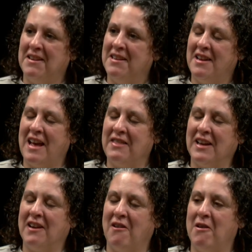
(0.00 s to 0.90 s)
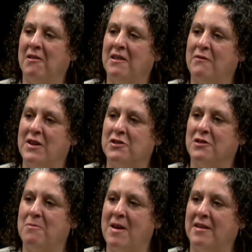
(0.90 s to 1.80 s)
I think it all
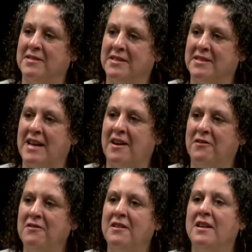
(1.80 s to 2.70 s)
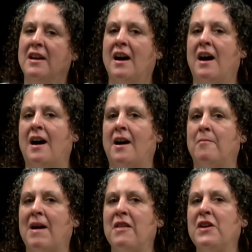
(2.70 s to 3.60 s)
eventually balances out.
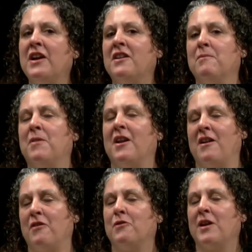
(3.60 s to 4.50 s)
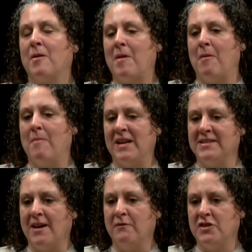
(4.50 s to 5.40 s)
I think, but another thing about
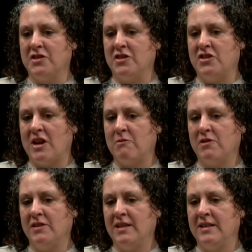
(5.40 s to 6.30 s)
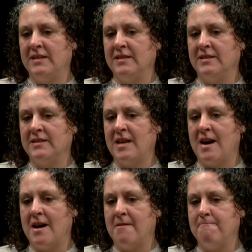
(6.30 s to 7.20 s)
myself, just in general, is
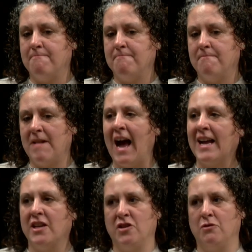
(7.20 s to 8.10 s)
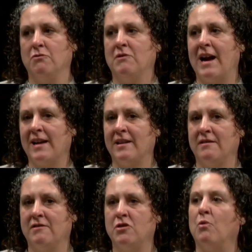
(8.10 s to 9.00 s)
I can do
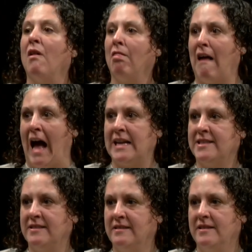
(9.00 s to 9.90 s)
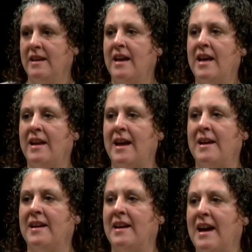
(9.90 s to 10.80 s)
a lot, and
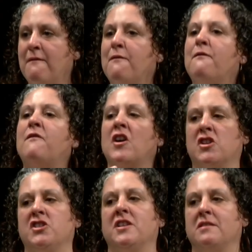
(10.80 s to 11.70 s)
I function